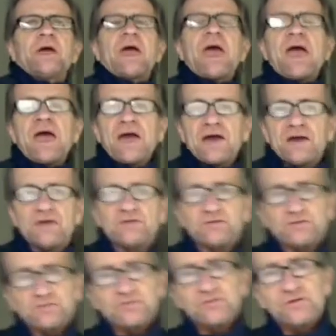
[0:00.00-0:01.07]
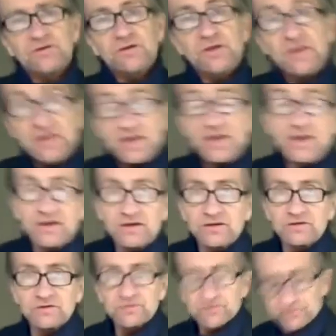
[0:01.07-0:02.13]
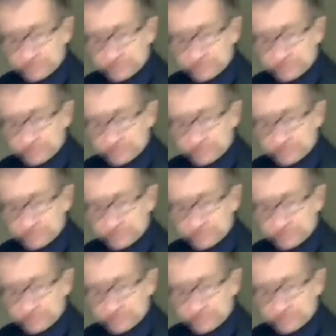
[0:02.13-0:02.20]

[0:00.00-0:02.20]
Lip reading: as He is.